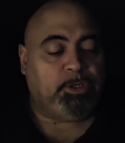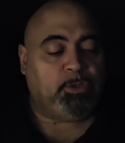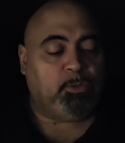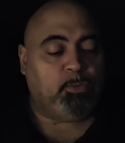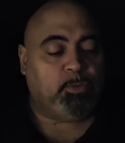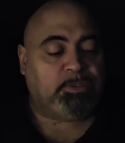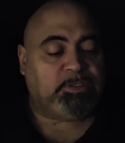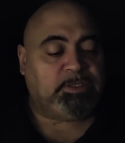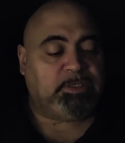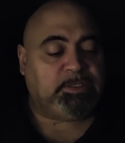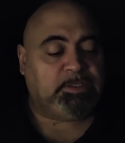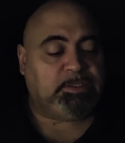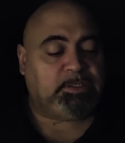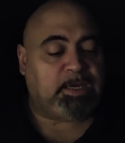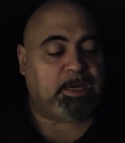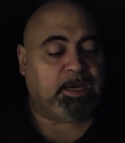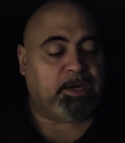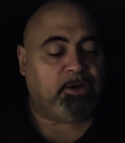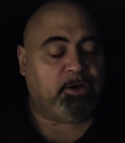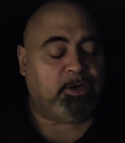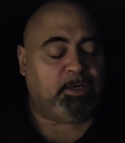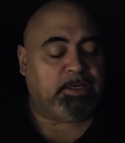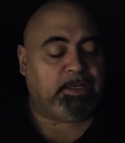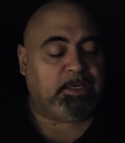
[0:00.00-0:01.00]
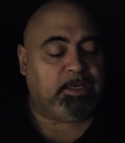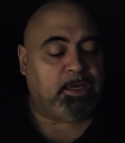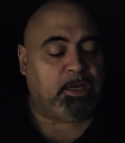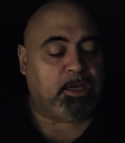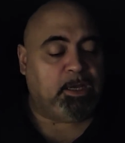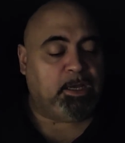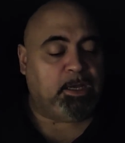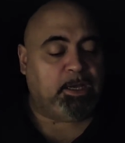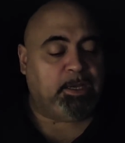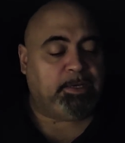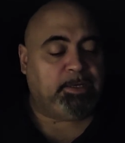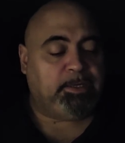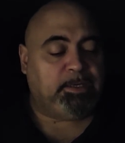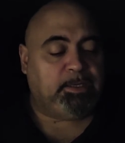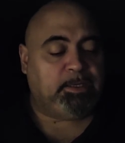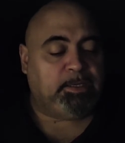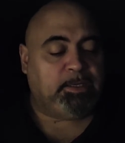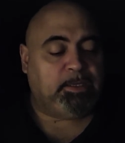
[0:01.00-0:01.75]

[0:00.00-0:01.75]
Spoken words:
was entirely gone.